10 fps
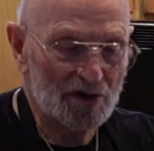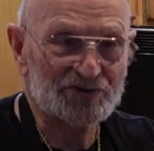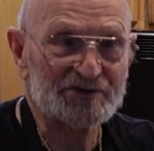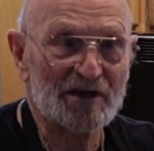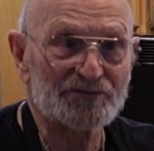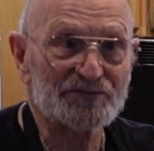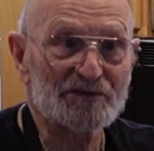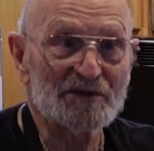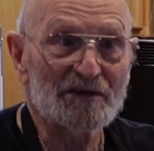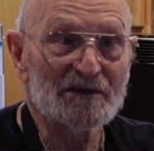all stuffed.
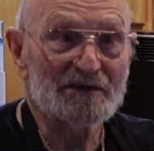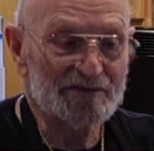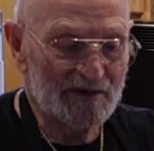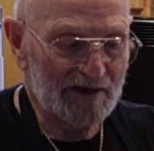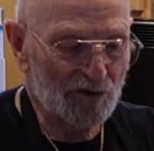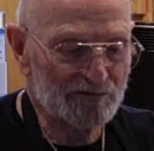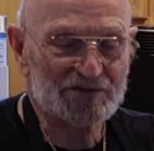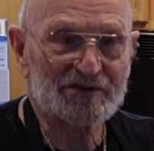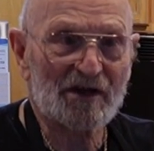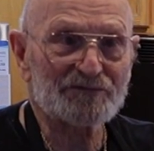I
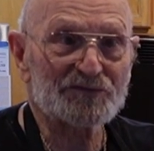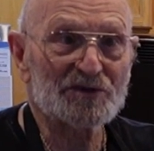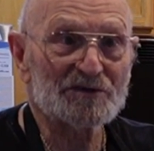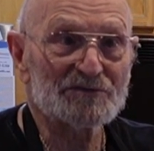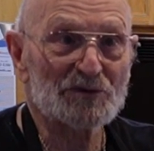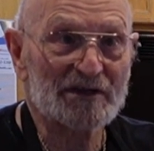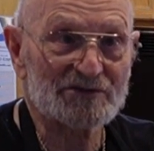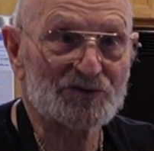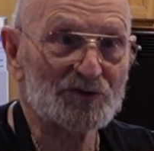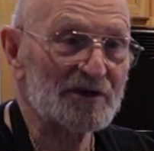overstuffed, but
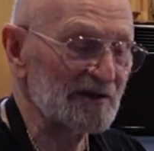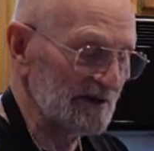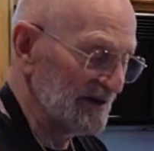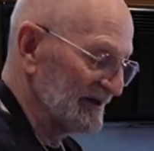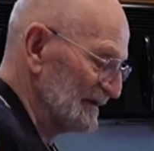that's okay.